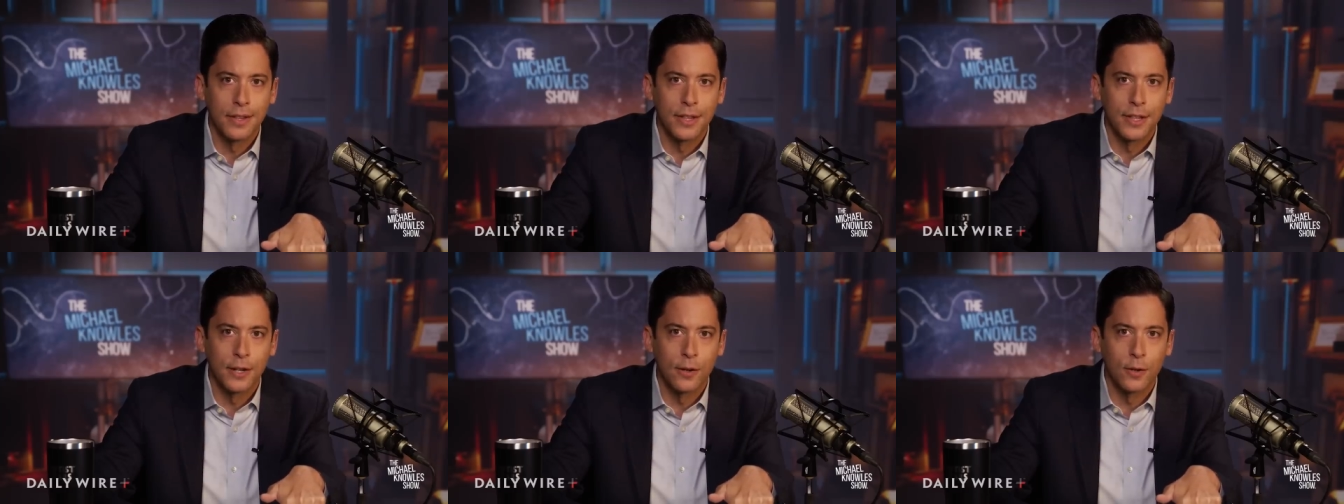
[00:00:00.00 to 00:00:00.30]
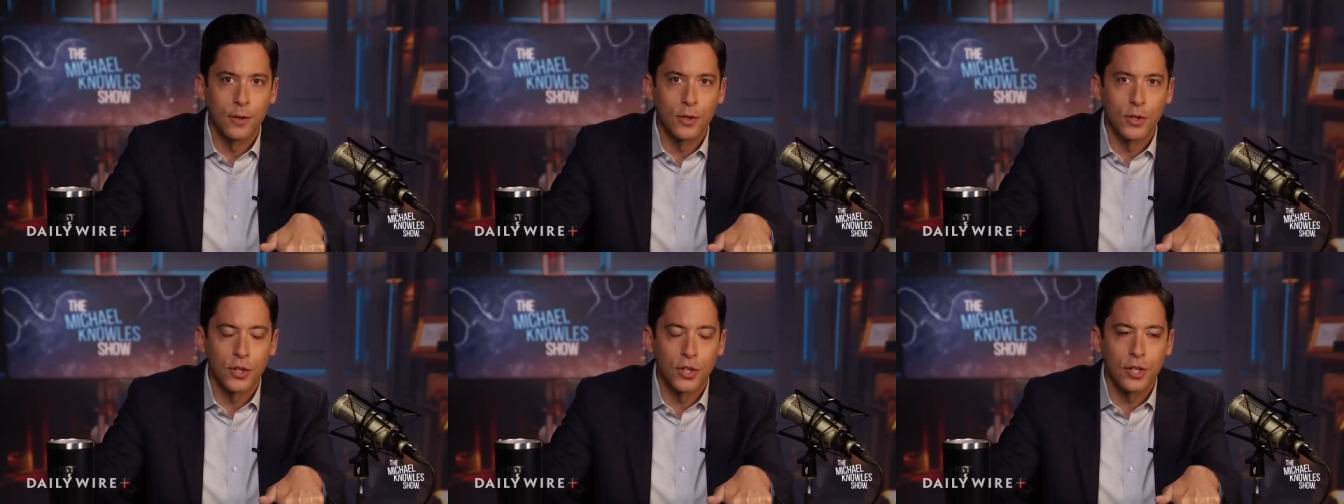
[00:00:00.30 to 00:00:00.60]

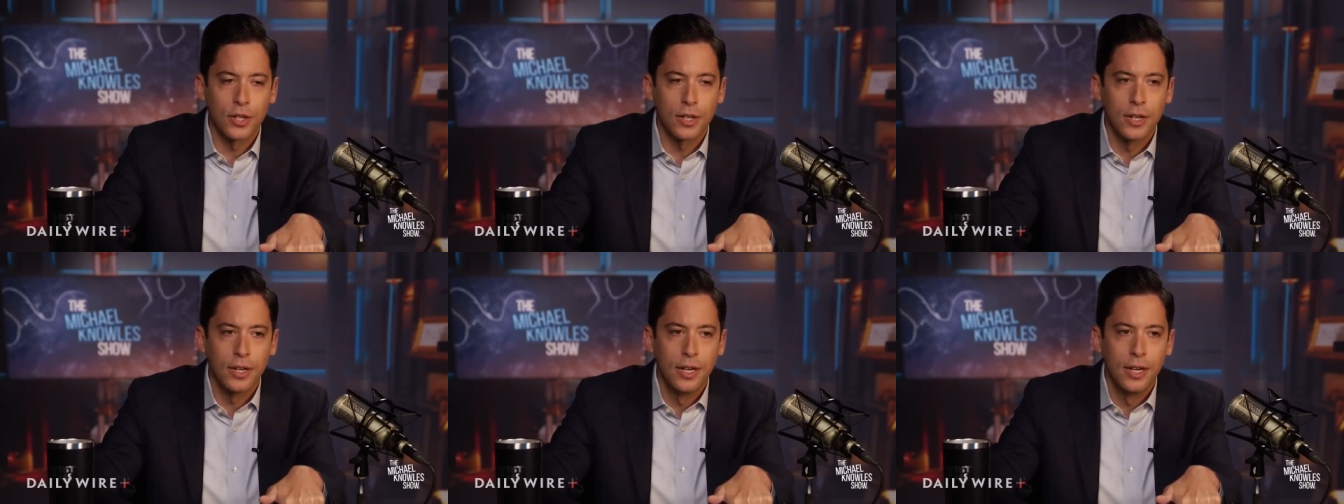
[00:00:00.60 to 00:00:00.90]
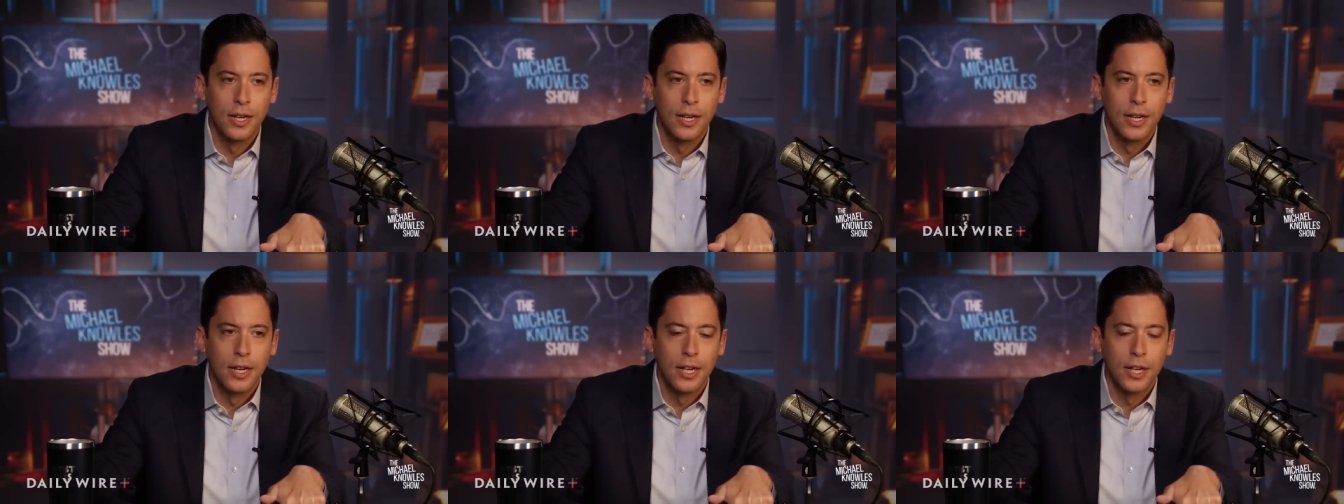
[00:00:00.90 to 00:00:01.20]
There is
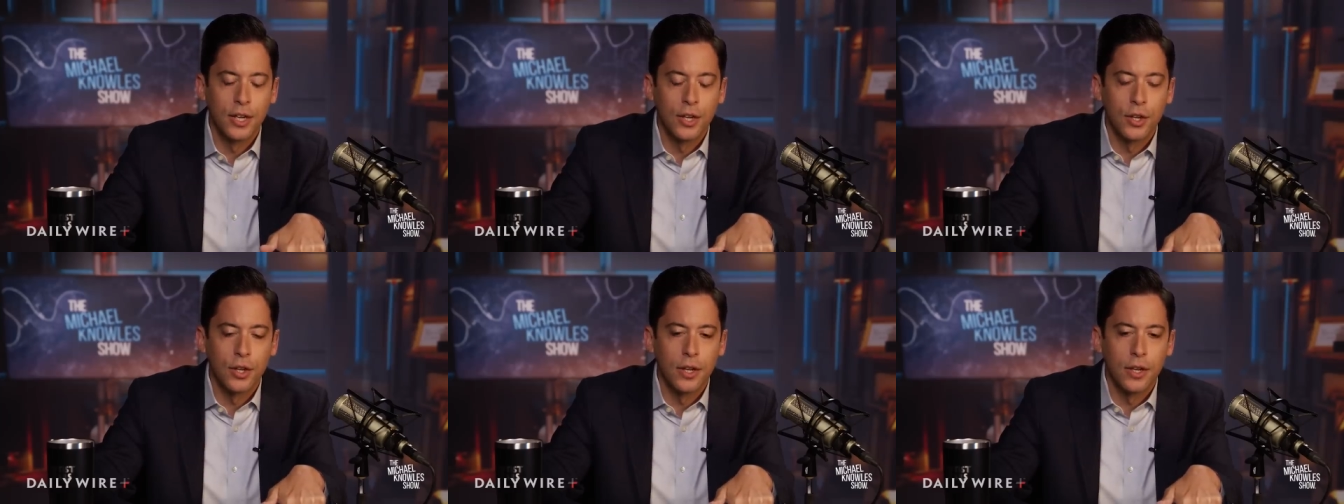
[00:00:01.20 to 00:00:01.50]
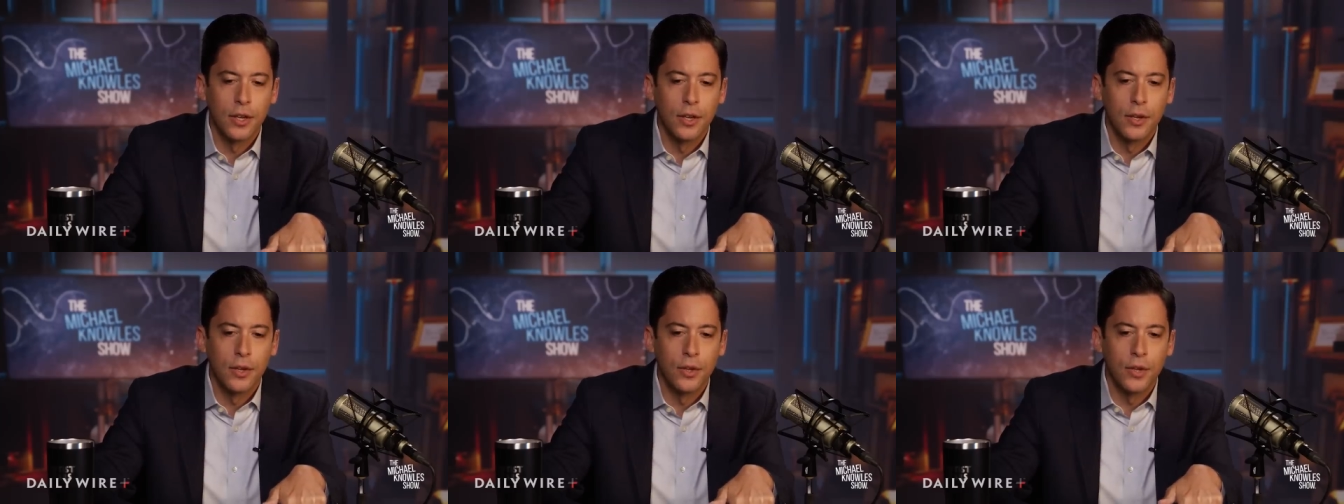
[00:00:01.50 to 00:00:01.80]

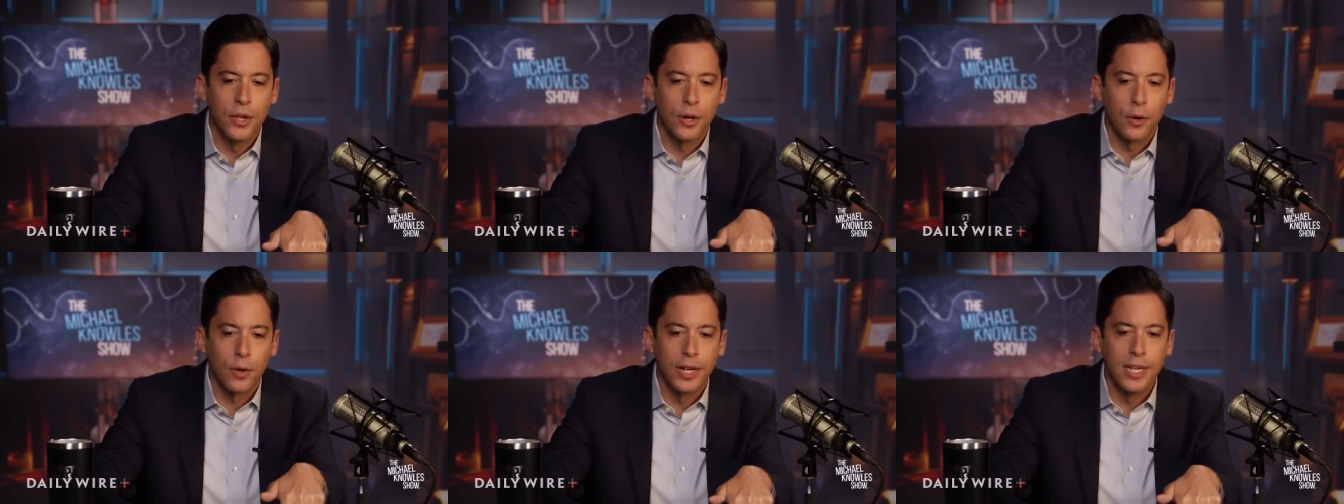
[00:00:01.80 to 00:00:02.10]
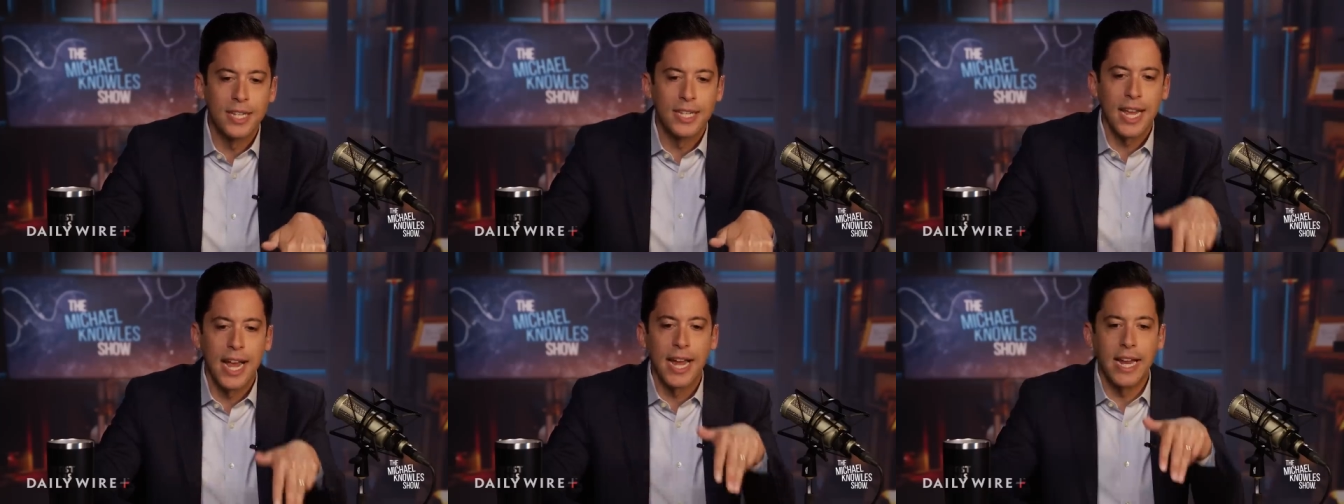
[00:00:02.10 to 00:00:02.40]
there
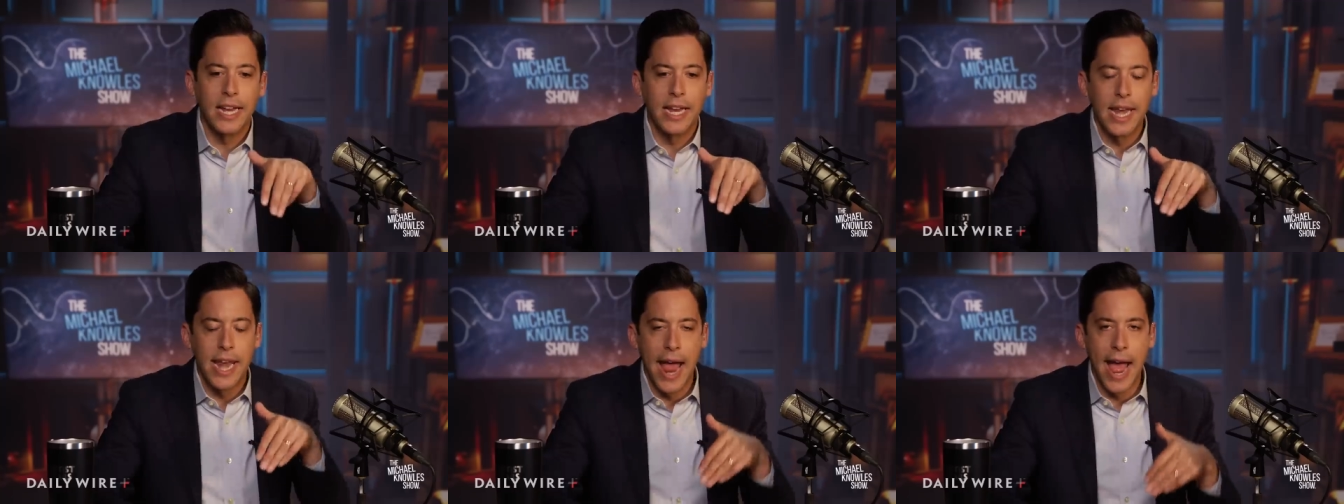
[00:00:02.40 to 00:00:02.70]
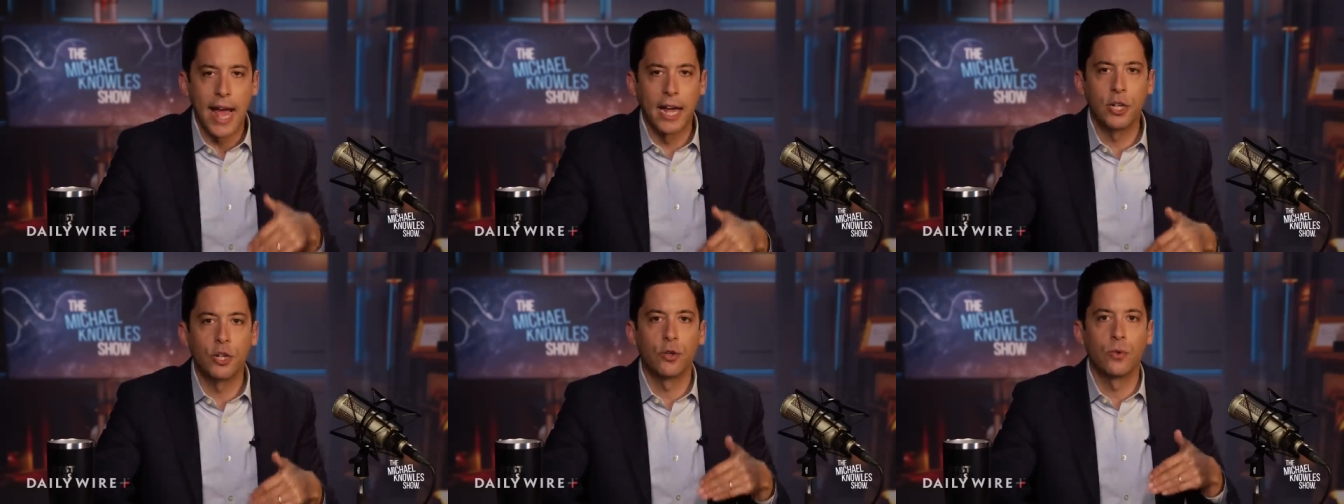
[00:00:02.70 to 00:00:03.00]
is a
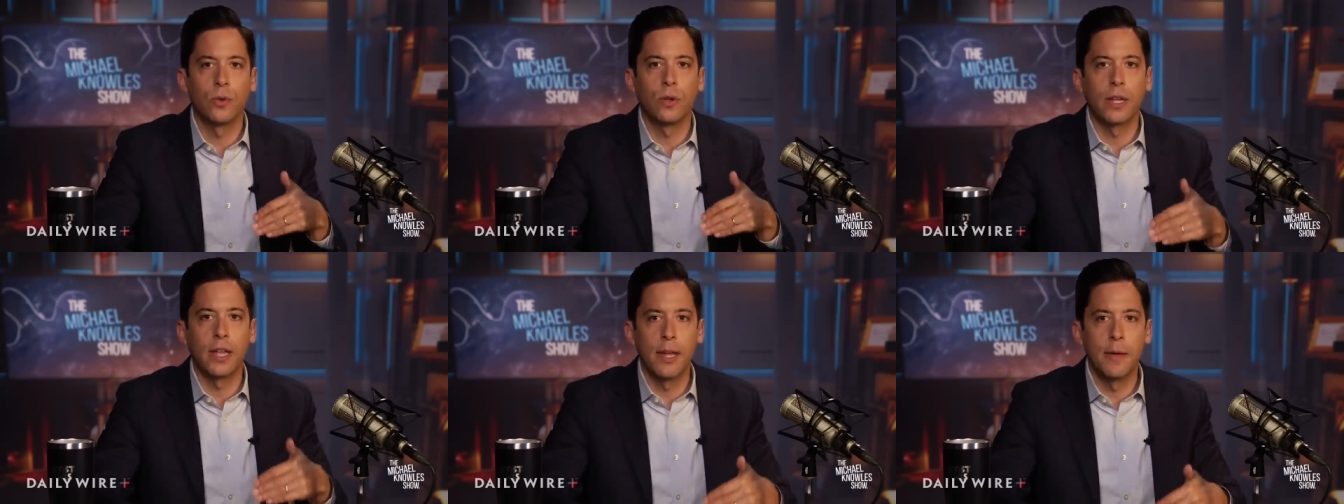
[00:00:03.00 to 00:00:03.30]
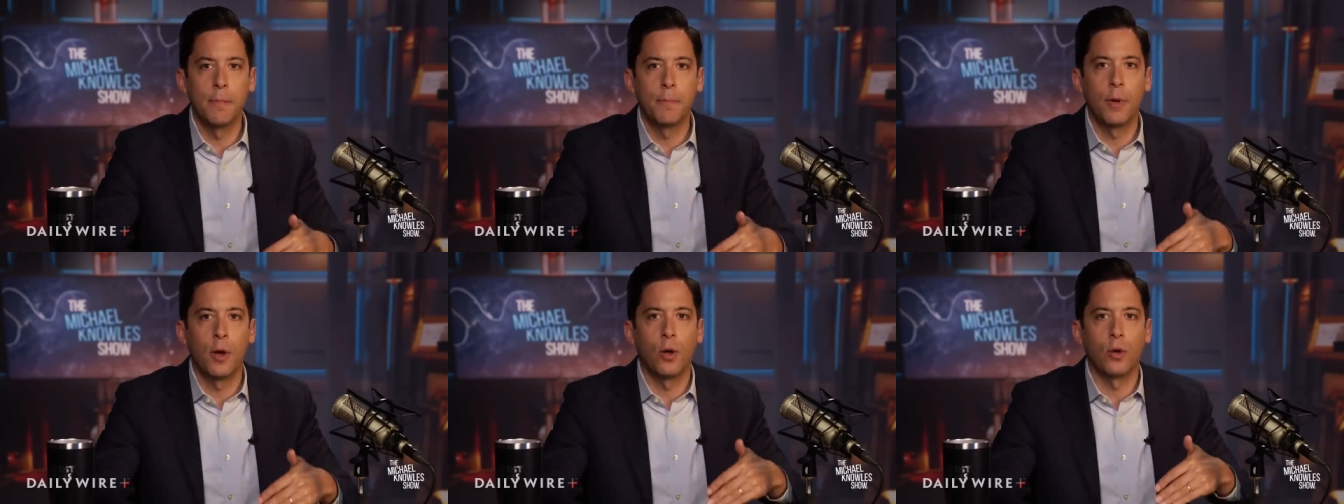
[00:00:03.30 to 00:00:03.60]
natural
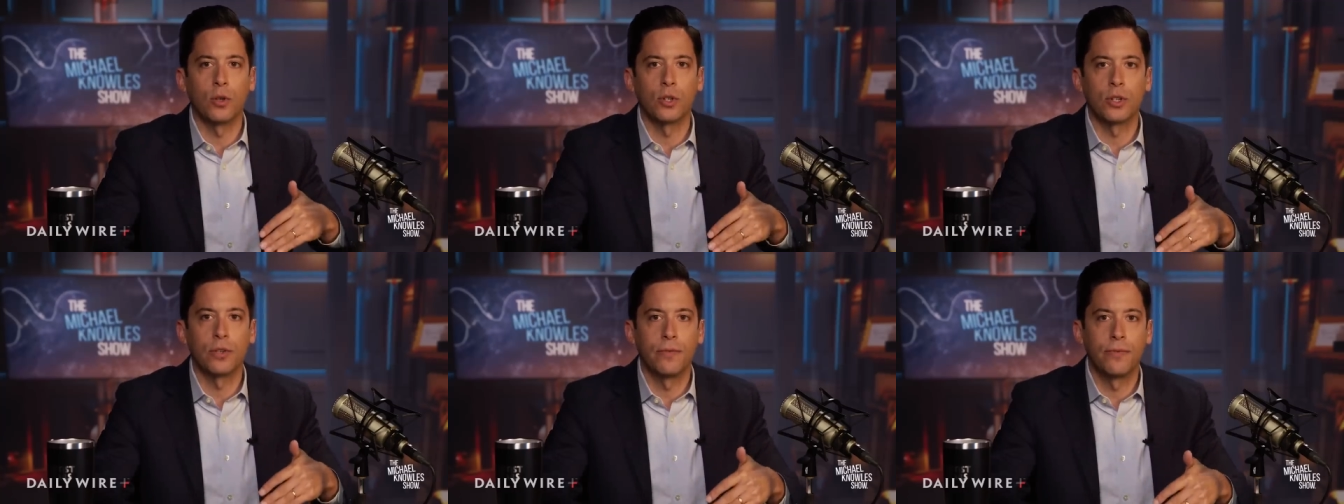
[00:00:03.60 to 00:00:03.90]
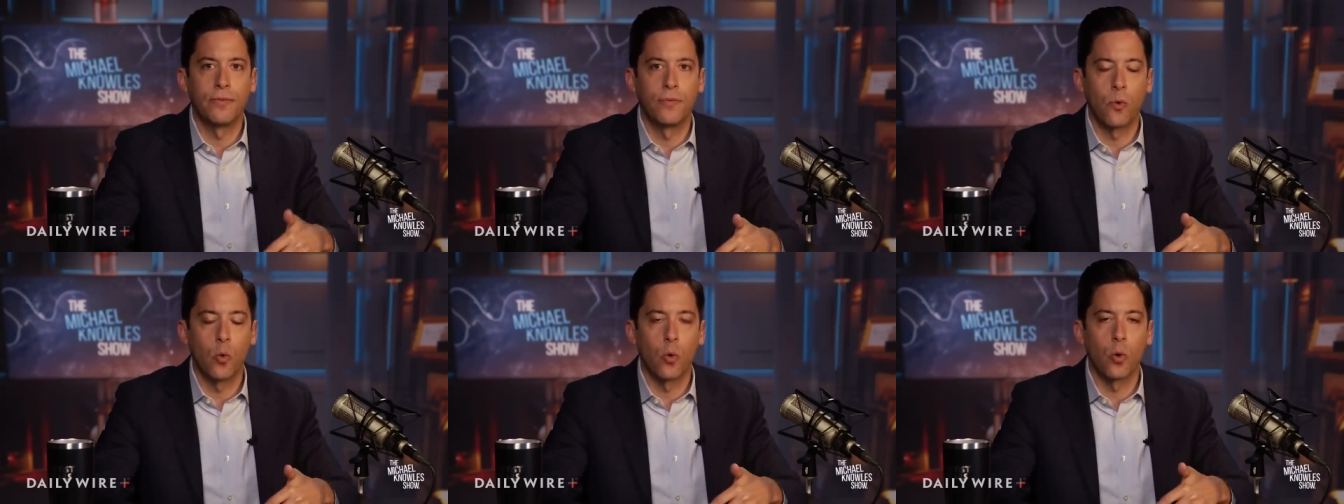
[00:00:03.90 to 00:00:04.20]
impulse
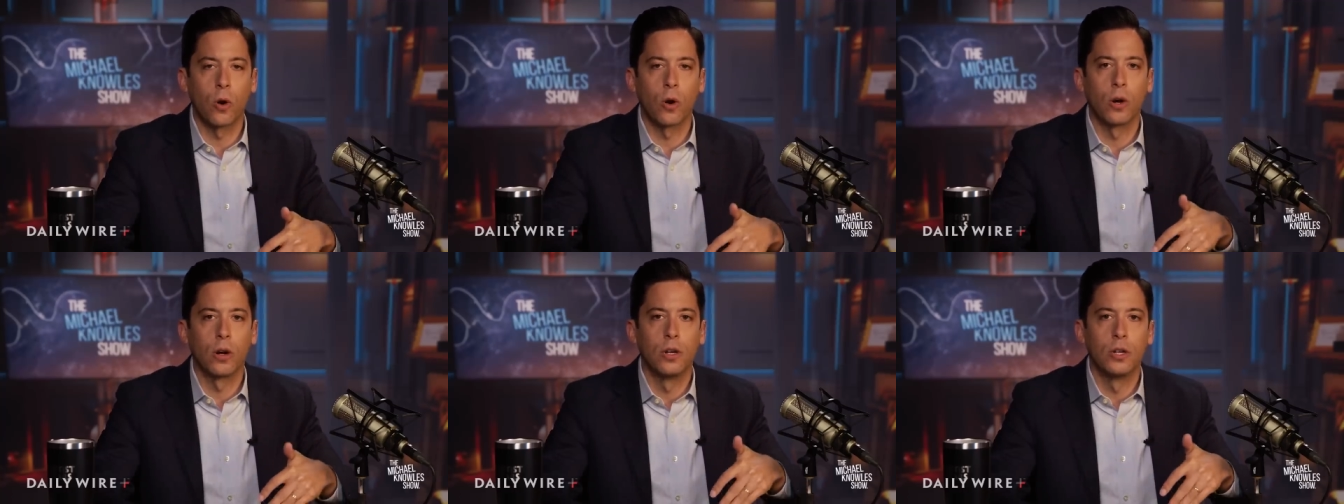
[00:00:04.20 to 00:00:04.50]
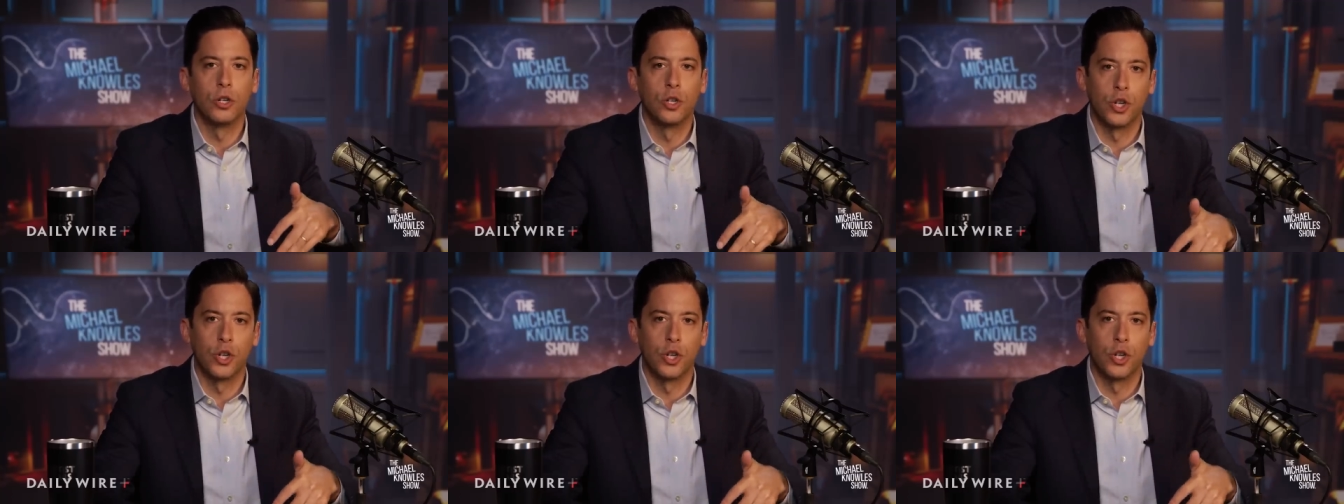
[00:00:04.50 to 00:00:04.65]
for